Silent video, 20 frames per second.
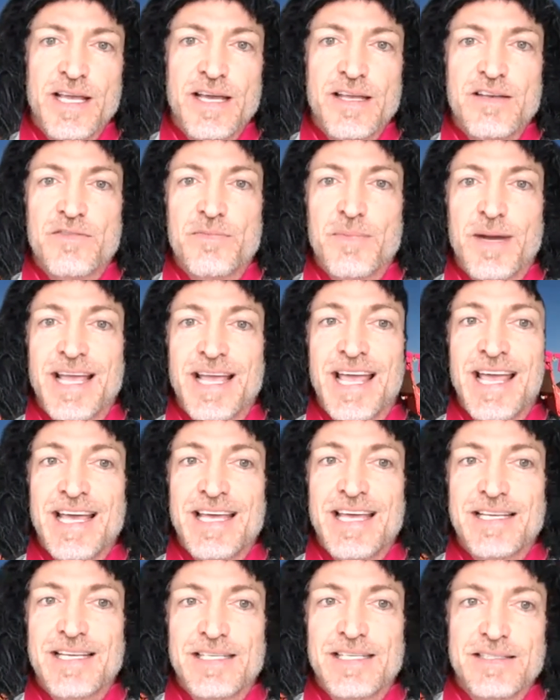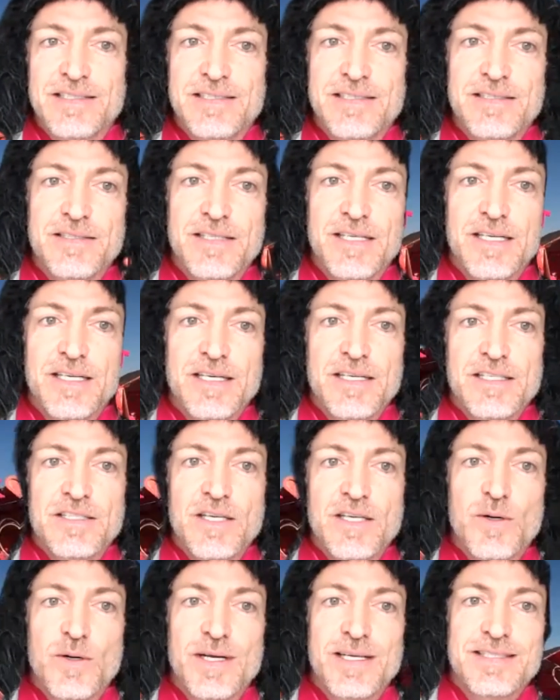end of my head is,
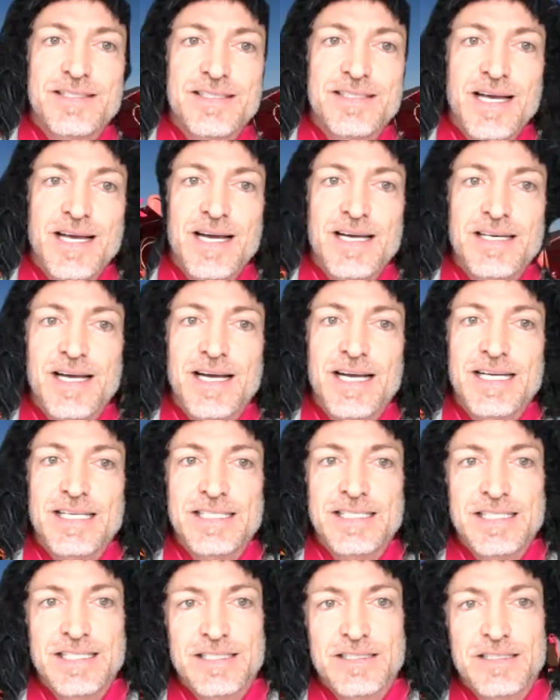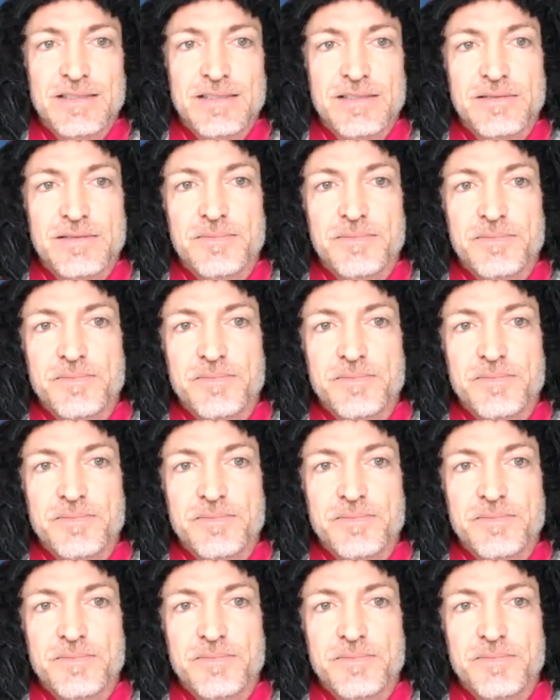so it's not ideal